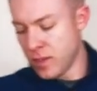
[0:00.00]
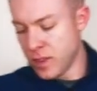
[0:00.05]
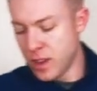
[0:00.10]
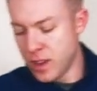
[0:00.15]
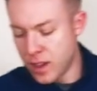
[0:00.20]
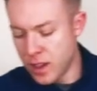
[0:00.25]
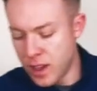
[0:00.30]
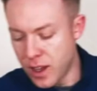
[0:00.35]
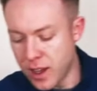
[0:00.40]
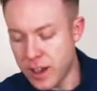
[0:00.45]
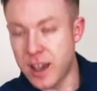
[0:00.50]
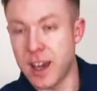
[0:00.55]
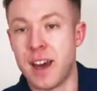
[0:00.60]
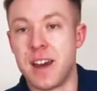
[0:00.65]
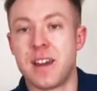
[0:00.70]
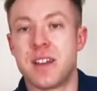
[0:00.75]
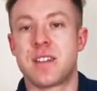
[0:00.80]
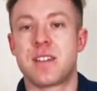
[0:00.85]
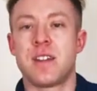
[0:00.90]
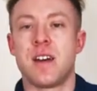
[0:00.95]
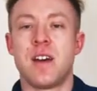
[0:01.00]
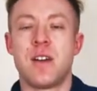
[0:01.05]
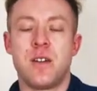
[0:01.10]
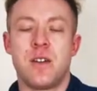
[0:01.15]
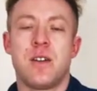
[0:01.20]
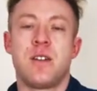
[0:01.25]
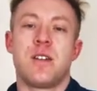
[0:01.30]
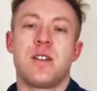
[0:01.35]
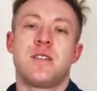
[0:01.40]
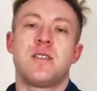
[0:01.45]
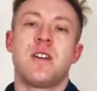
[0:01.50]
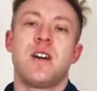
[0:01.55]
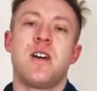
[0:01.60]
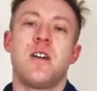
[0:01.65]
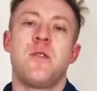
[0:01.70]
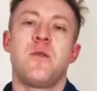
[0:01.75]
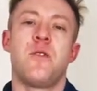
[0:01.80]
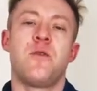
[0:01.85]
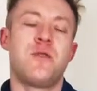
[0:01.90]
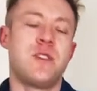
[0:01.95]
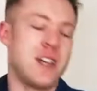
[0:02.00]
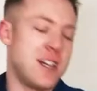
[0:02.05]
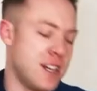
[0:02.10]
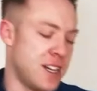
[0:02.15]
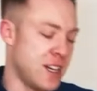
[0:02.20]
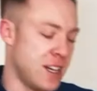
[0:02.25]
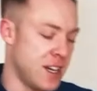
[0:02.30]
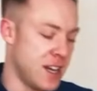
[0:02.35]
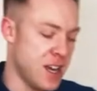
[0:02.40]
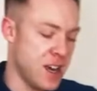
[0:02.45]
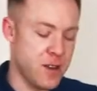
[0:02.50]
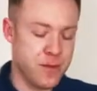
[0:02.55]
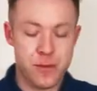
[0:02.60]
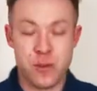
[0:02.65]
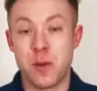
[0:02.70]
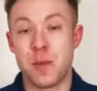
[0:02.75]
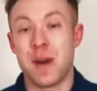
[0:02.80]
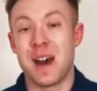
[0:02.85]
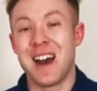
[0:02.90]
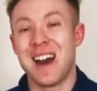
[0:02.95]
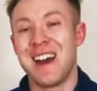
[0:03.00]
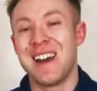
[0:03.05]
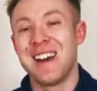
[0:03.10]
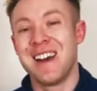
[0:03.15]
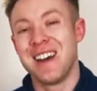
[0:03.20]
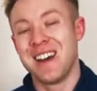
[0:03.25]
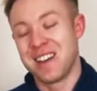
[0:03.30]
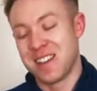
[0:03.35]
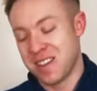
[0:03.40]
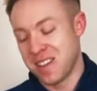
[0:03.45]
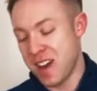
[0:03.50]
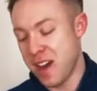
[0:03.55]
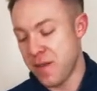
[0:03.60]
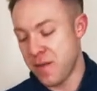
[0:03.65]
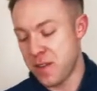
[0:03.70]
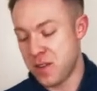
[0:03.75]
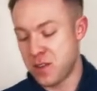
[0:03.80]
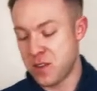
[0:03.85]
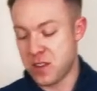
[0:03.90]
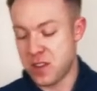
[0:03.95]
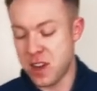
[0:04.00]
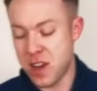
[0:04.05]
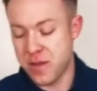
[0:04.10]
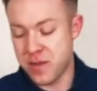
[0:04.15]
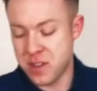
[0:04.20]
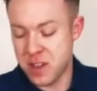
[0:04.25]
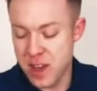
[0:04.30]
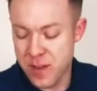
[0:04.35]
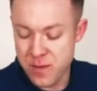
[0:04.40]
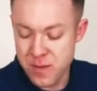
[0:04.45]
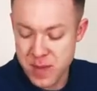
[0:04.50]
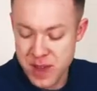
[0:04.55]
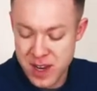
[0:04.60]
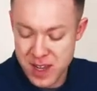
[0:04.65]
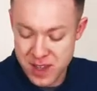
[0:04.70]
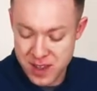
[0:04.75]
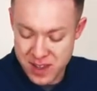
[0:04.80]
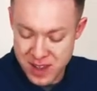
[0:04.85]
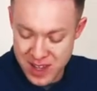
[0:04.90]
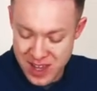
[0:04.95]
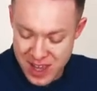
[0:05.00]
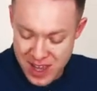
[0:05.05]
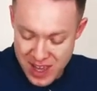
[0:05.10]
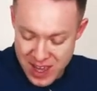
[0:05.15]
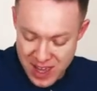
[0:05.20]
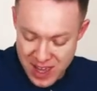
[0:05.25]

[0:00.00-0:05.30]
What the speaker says: Okay, so dough, we've kneaded it now for about just over seven minutes.